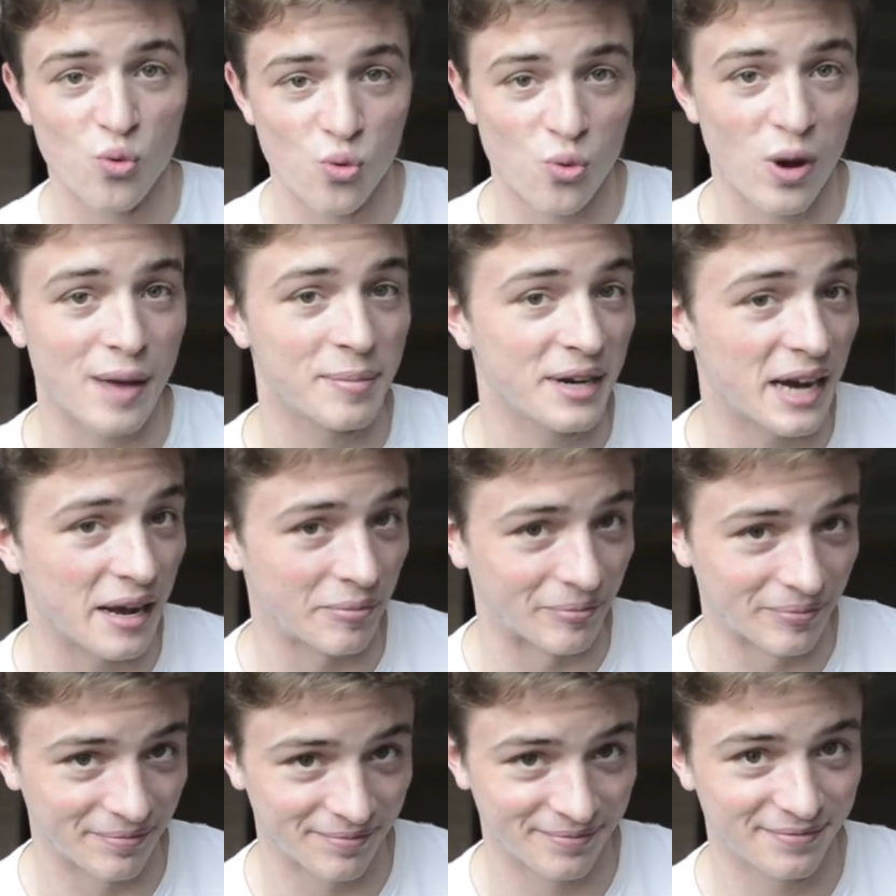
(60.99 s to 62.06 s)
wipe it up.
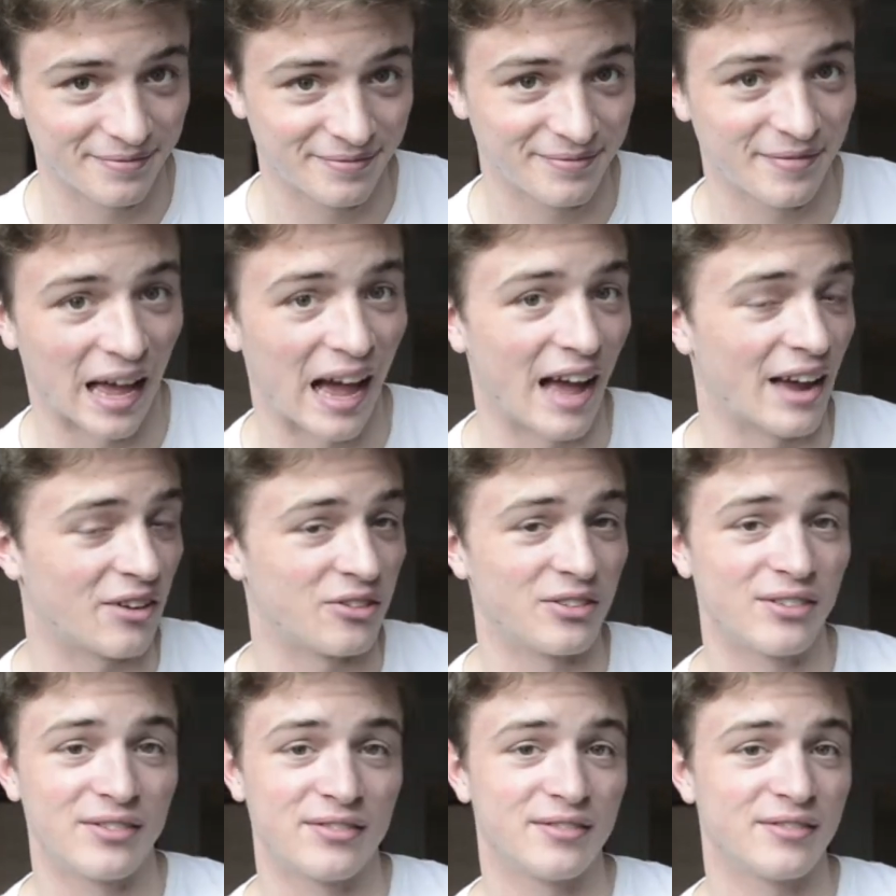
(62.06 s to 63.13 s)
I don't